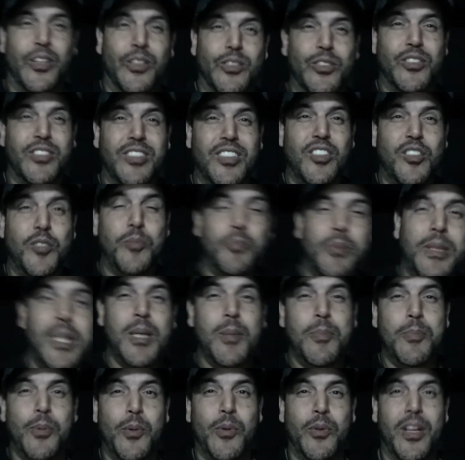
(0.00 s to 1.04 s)
There's these
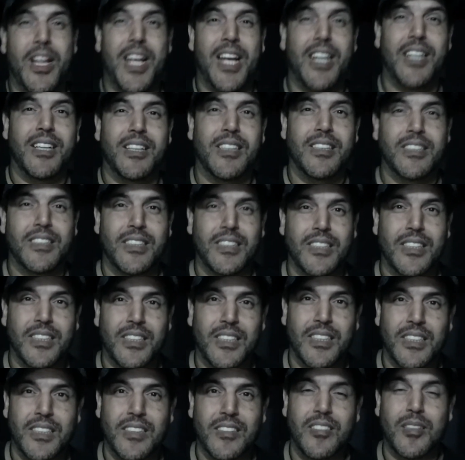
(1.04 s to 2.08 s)
people that
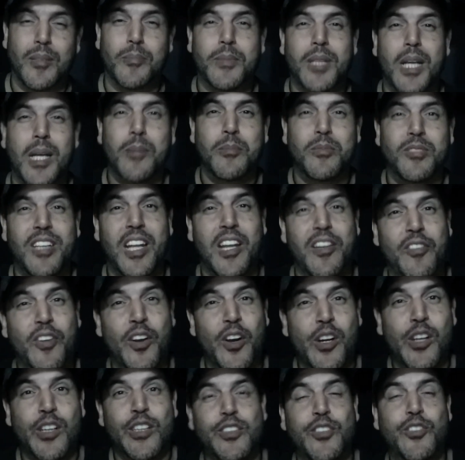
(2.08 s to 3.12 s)
sometimes they've
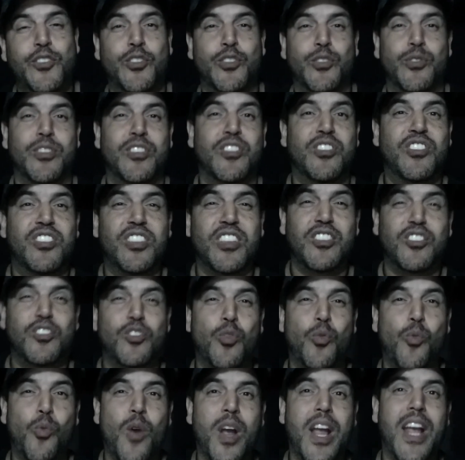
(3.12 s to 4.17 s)
hurt you in such
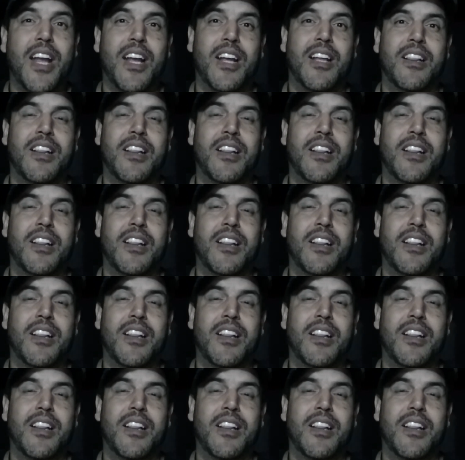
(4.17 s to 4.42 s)
a way